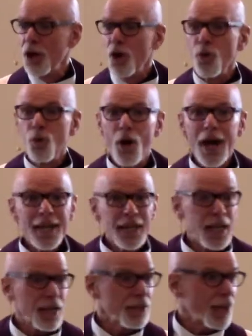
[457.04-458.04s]

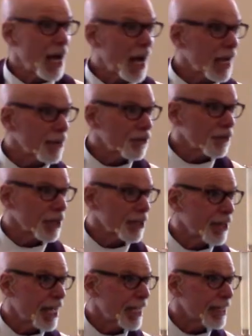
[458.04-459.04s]
recognizing
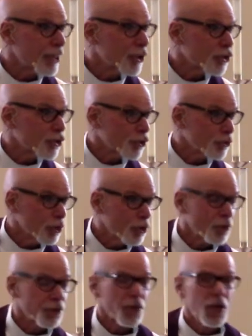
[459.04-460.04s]
that in
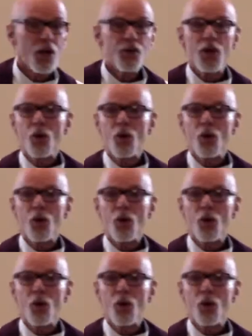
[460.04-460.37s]
truth there